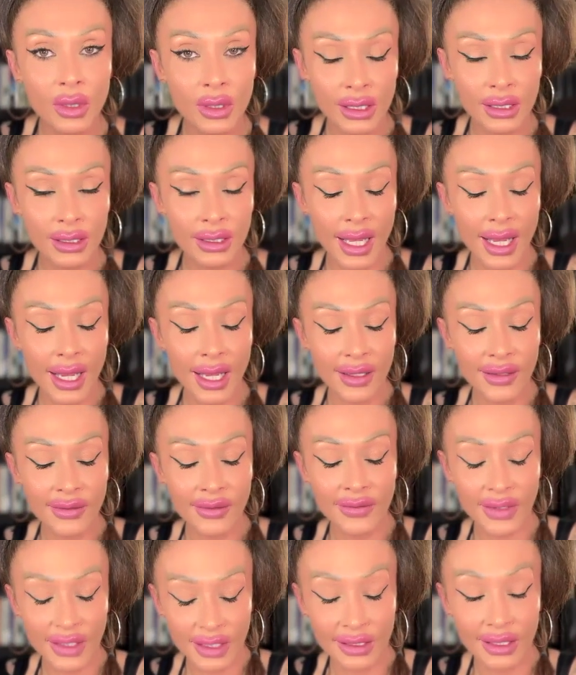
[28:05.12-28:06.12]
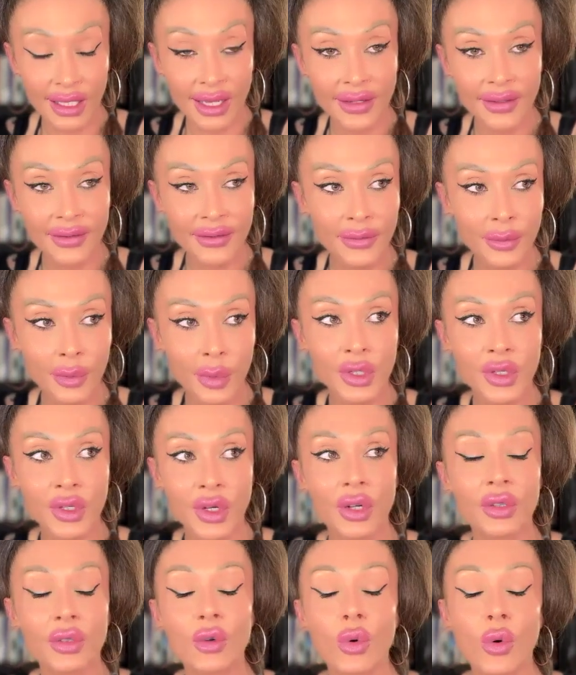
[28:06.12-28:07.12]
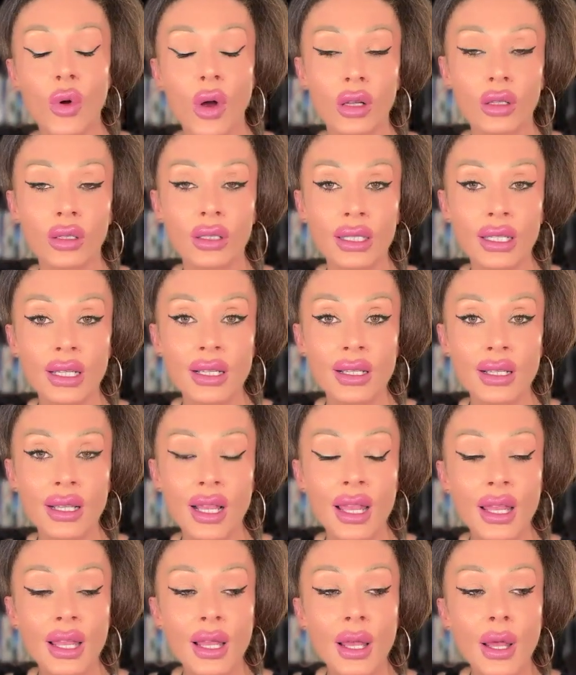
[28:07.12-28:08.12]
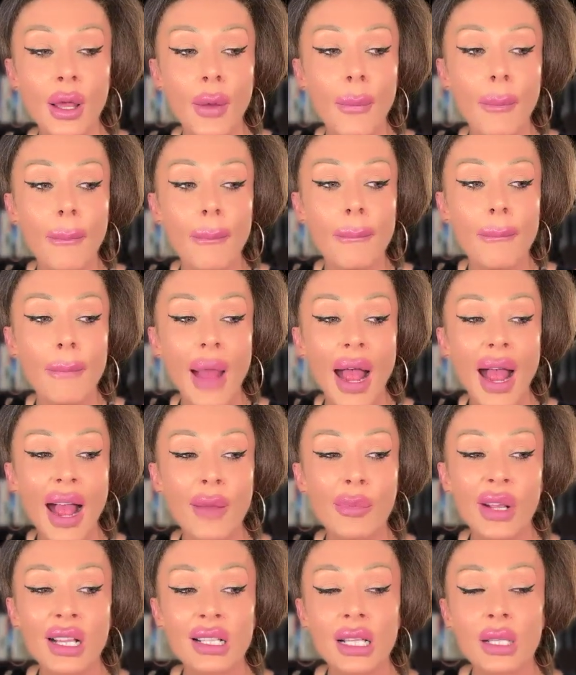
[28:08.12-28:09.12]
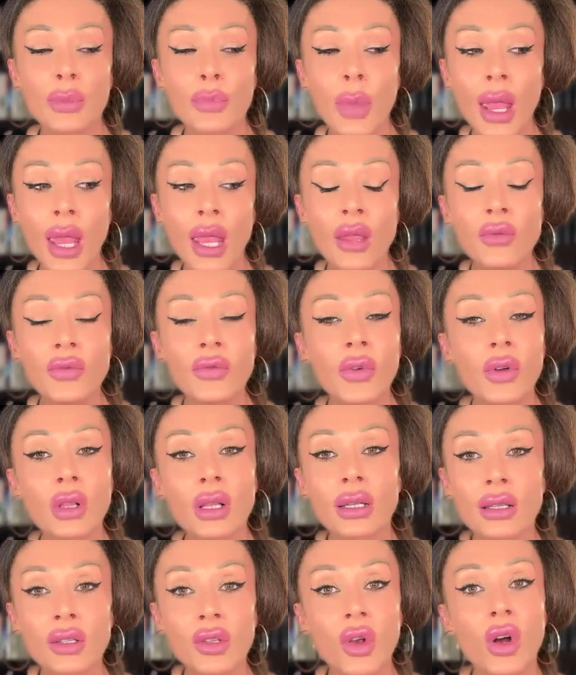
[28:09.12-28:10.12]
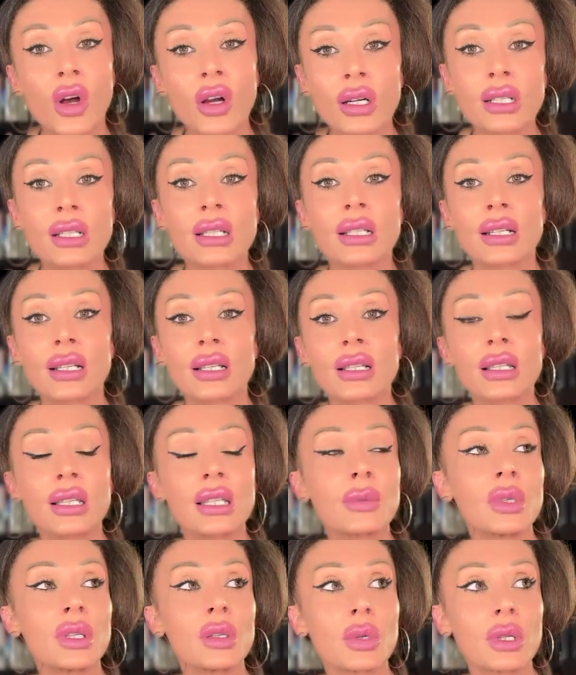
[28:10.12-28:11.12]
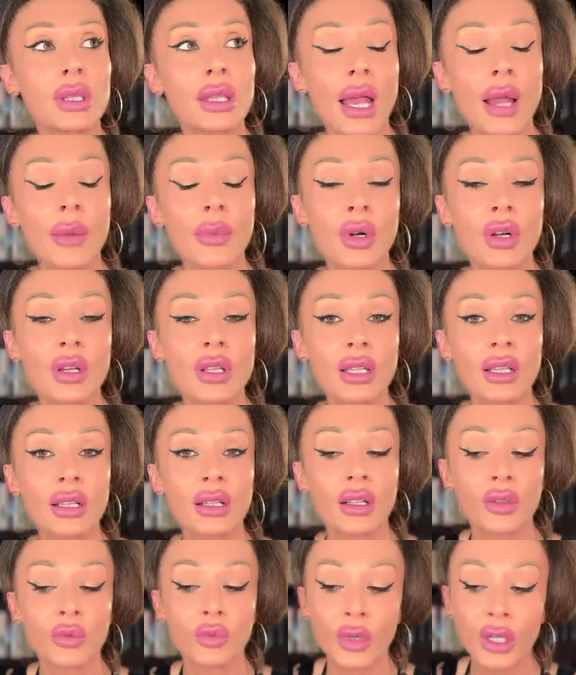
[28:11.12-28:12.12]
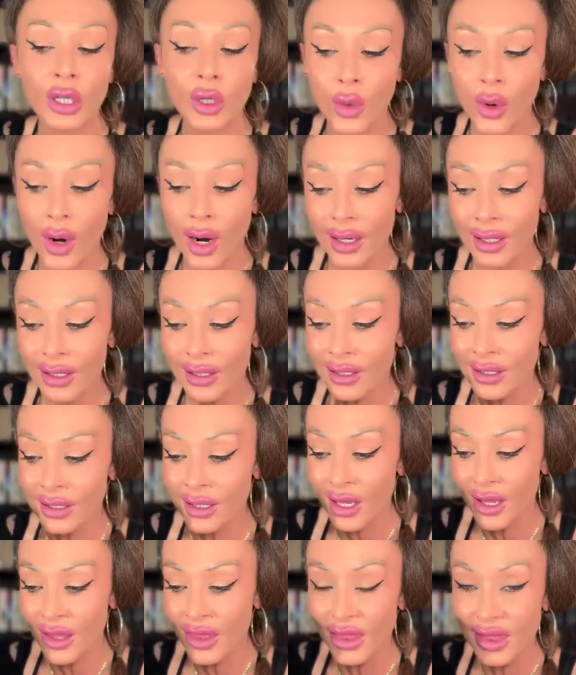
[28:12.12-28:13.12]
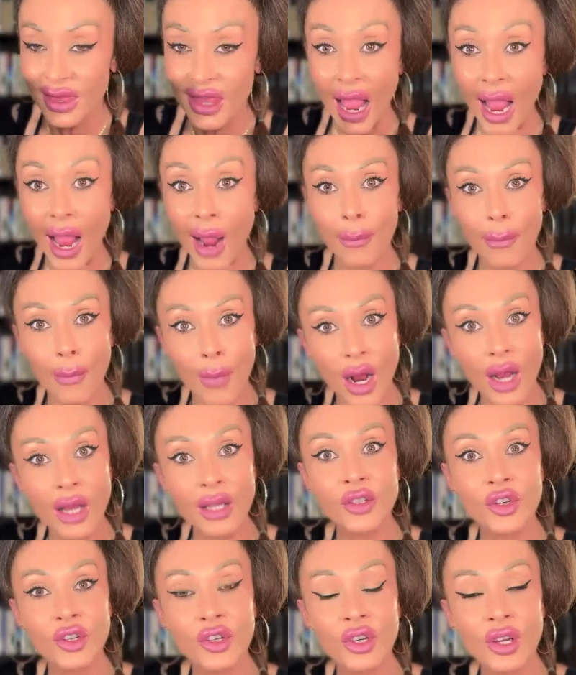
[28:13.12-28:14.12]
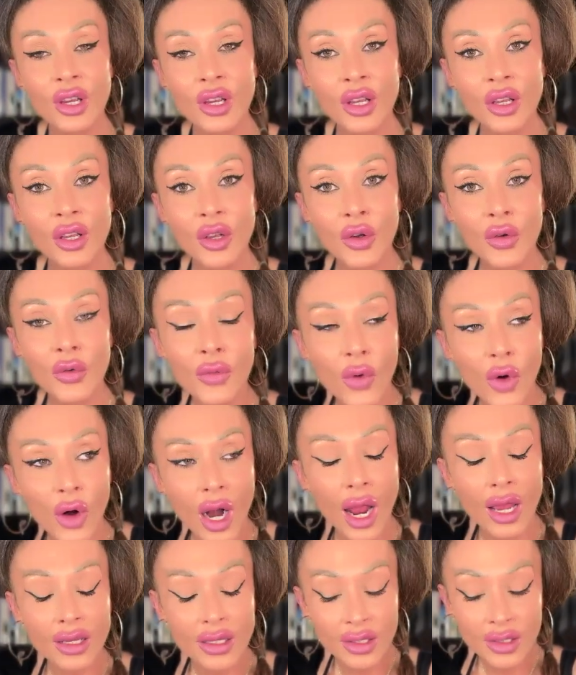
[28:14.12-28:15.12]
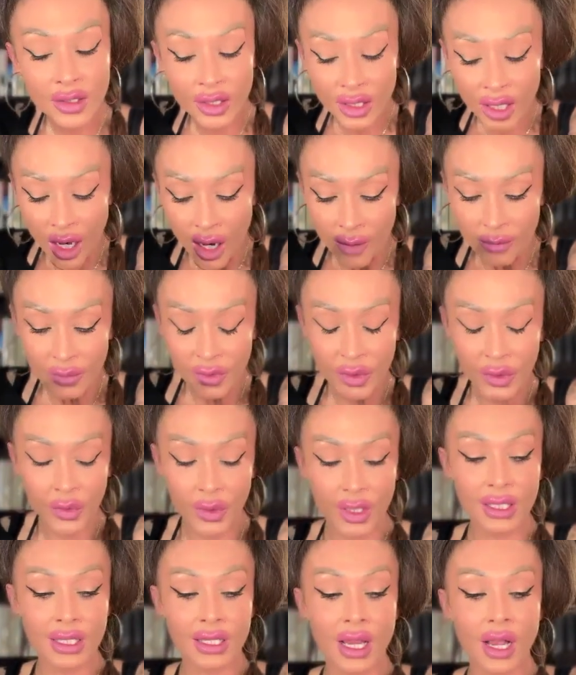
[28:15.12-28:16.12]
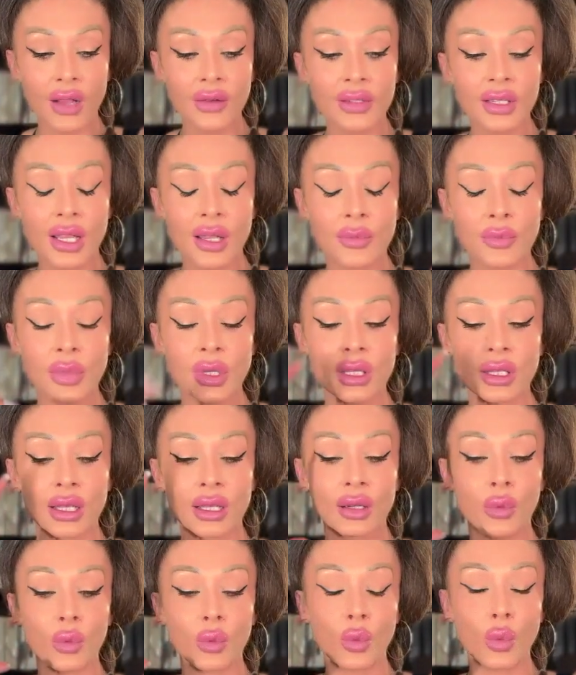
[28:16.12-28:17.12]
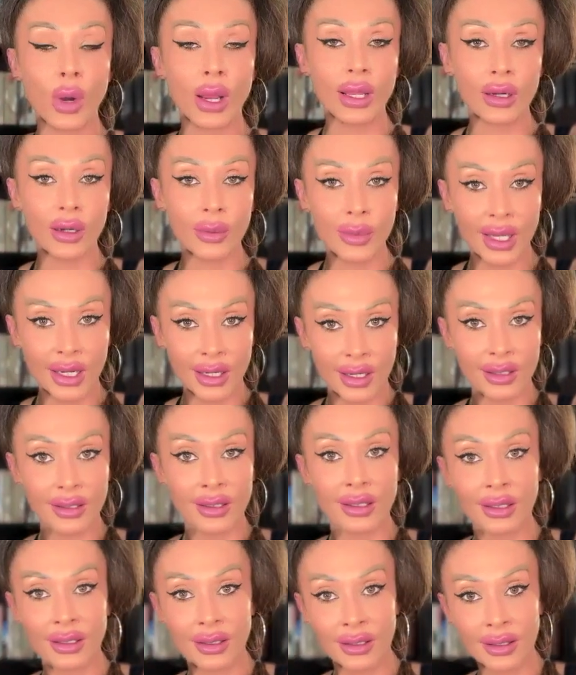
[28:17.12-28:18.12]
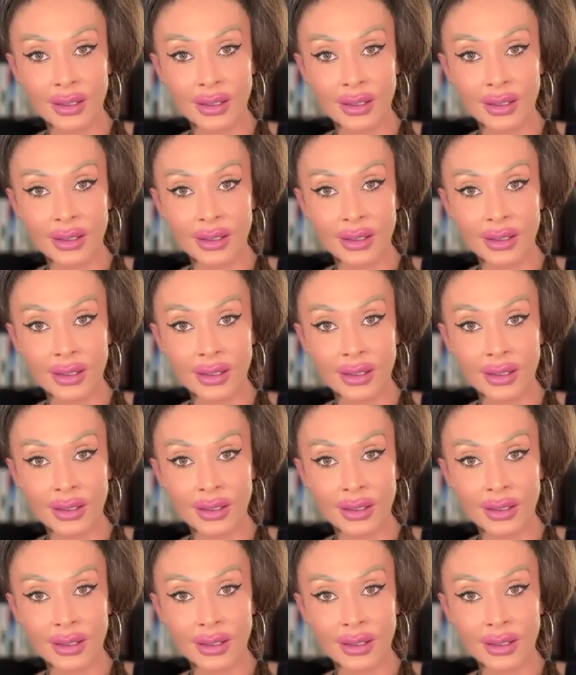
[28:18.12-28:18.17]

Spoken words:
in life with certain qualities, because as painful and as hard as it is to be with that person, it requires that much for us to come to ourselves and be like, wait a minute.